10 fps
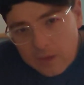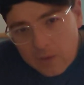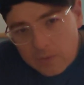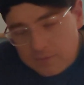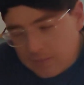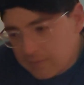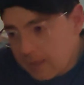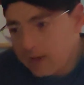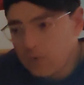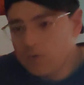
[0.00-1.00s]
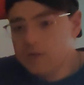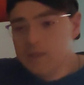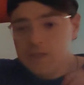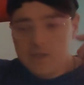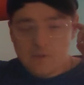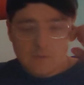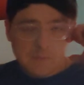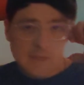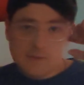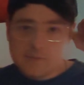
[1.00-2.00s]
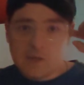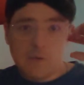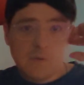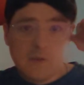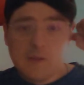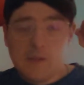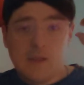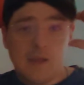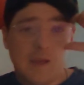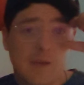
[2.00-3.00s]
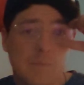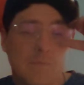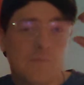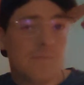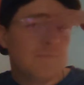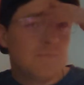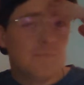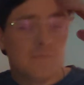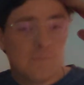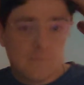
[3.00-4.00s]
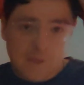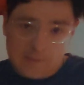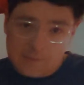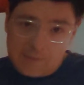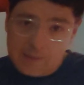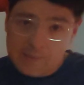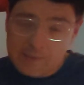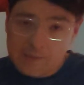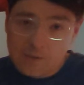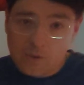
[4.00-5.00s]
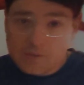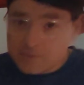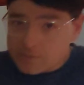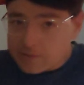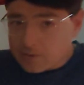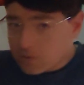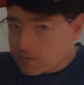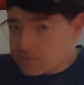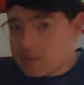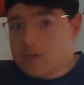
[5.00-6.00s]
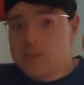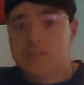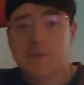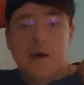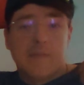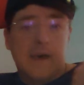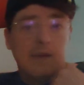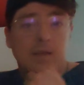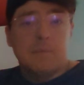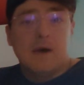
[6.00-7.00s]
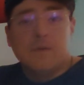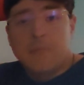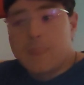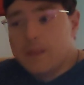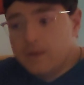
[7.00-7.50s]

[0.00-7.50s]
how I said that, or what I mean. So there's a lot in psychology about that, about